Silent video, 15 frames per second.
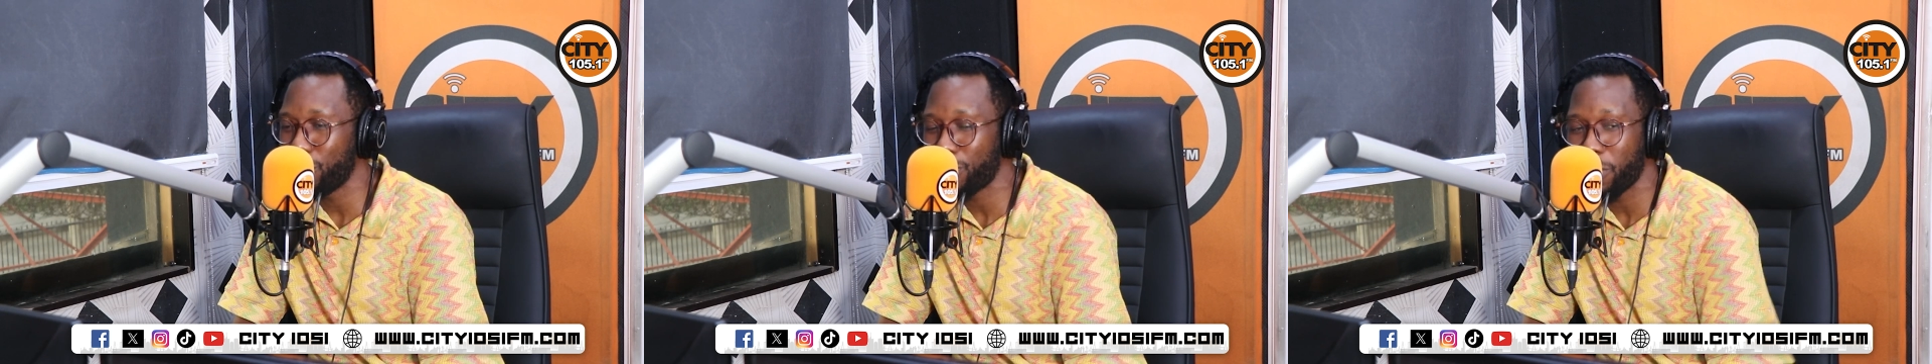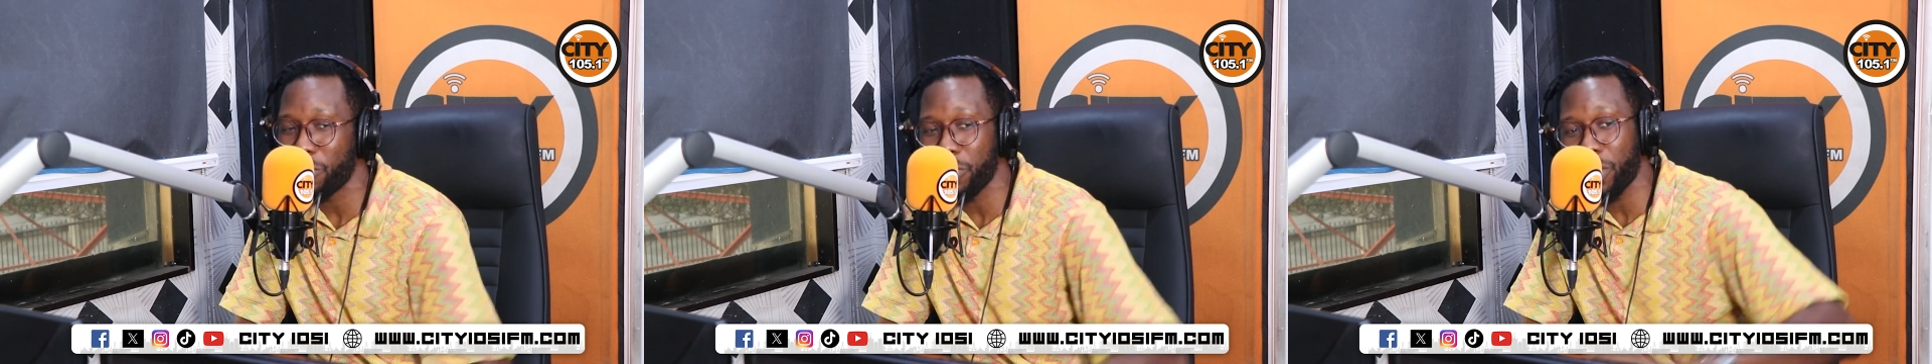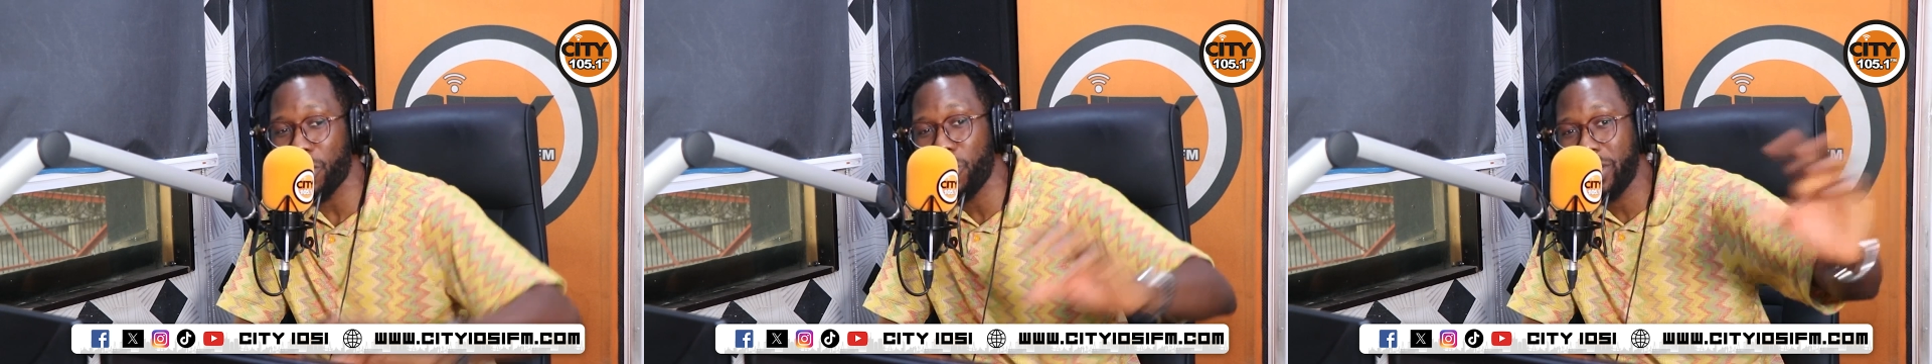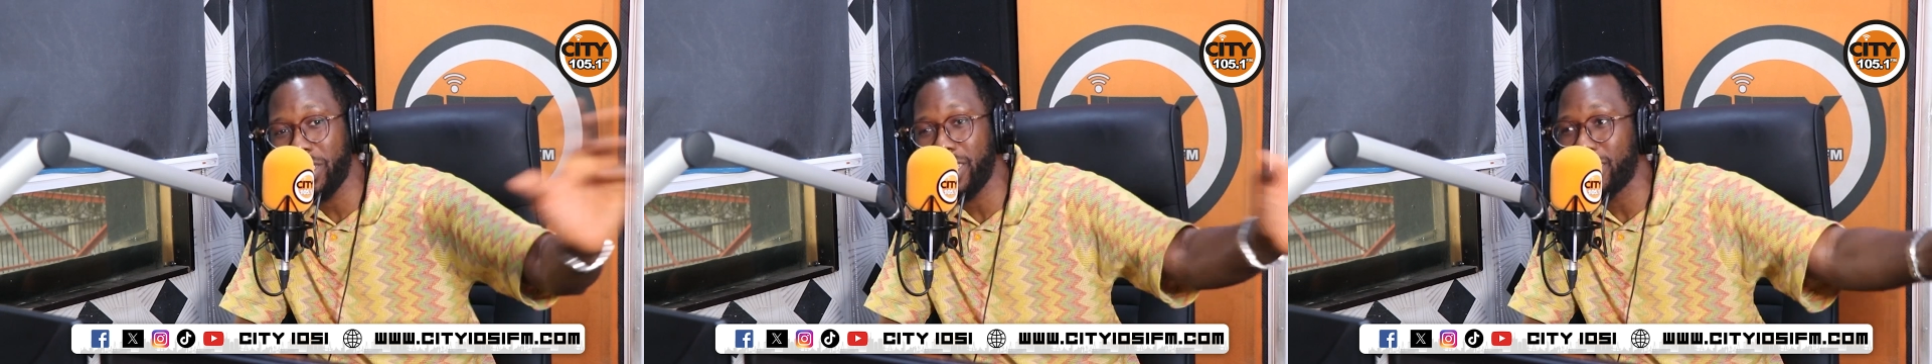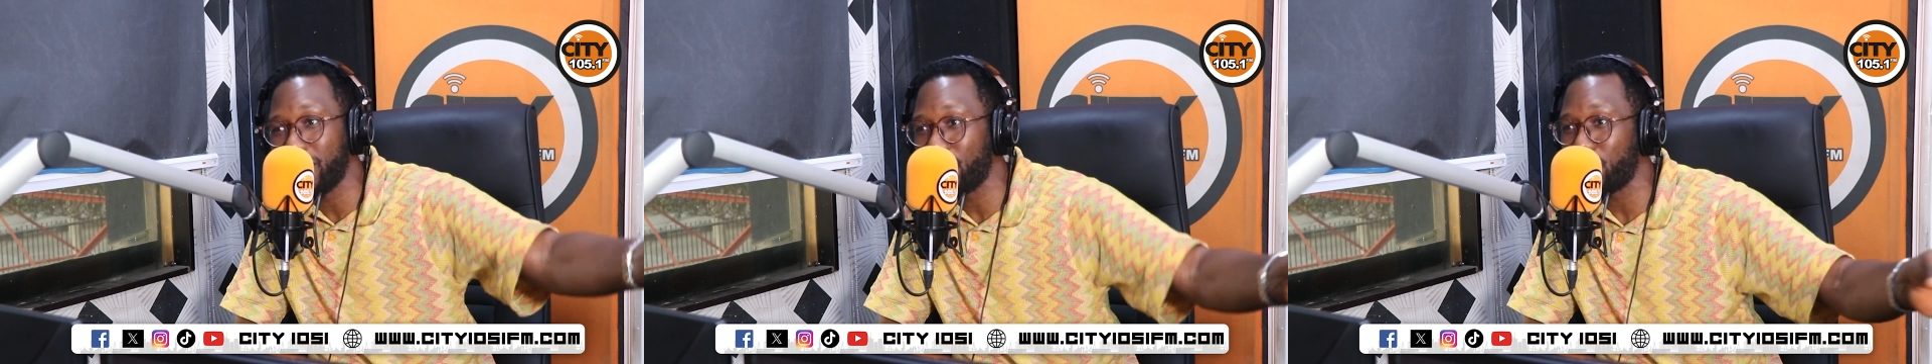from
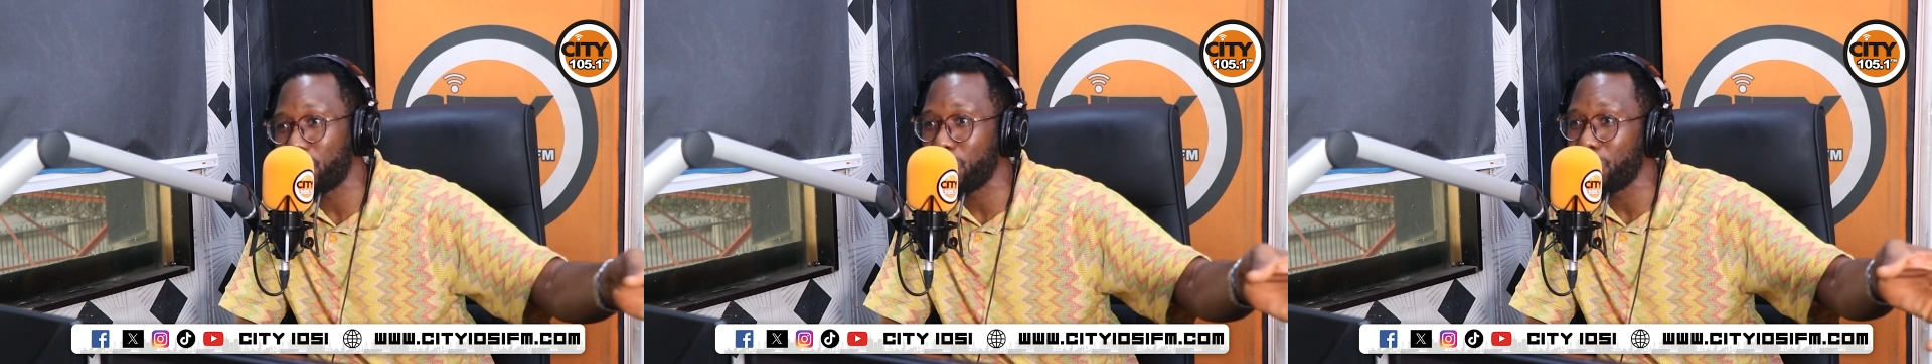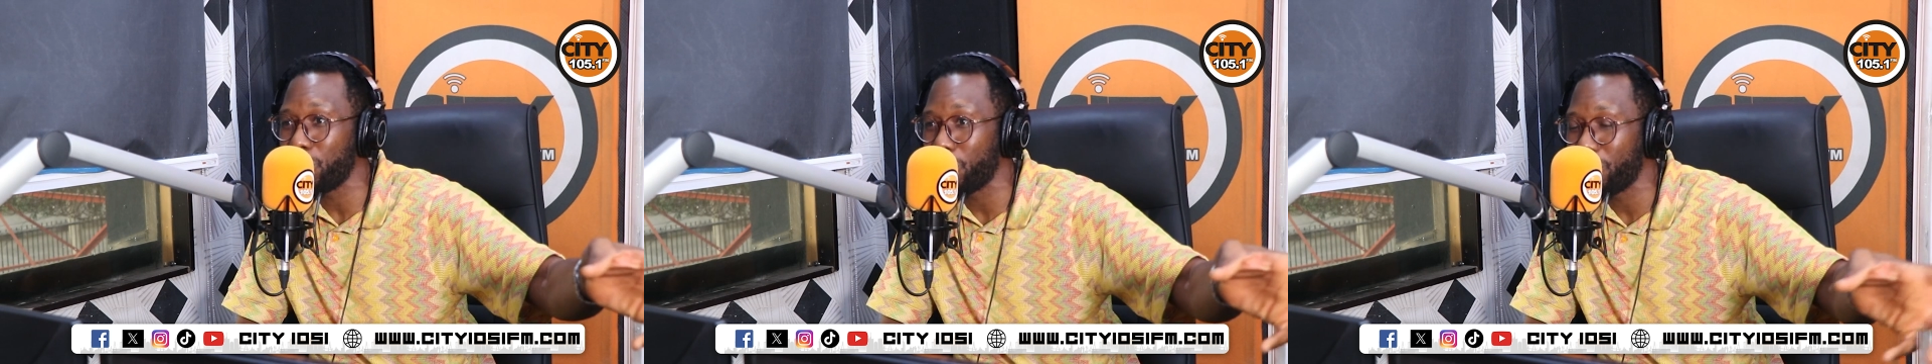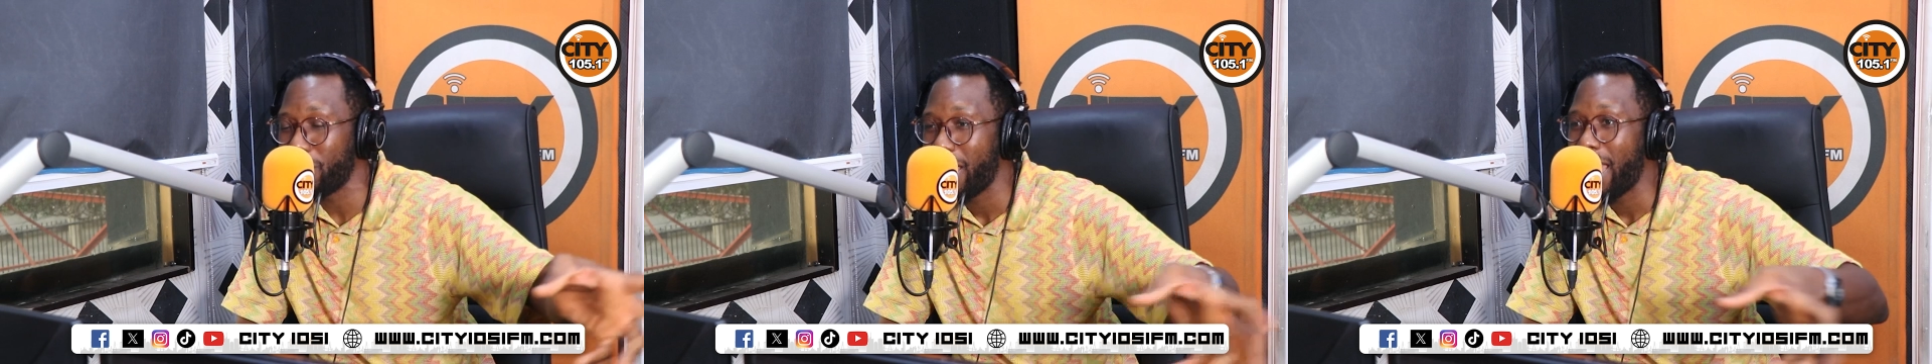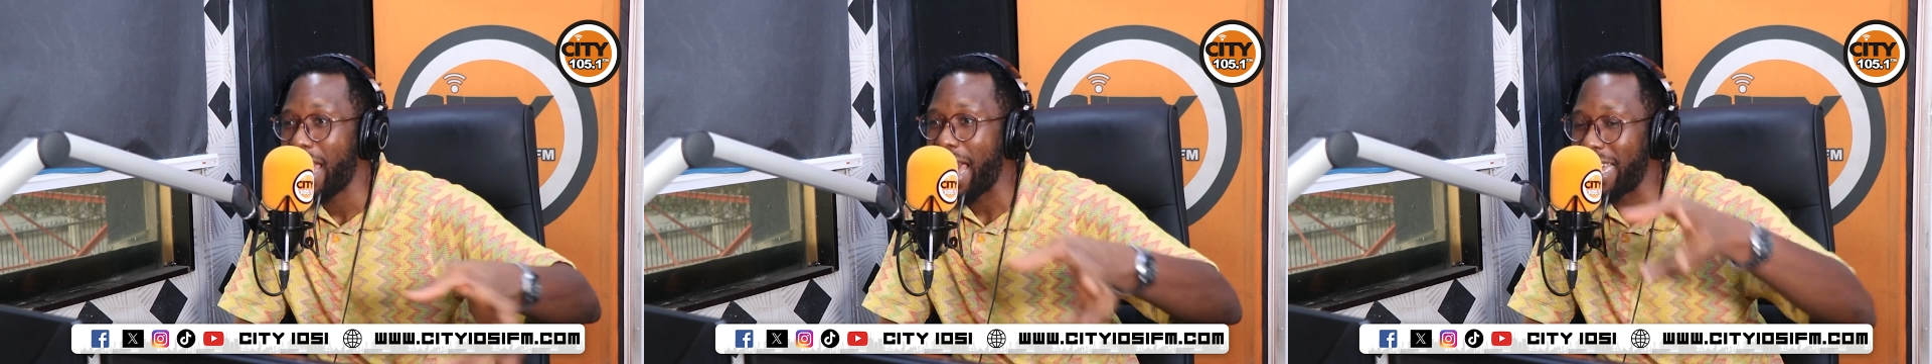recording in the studio,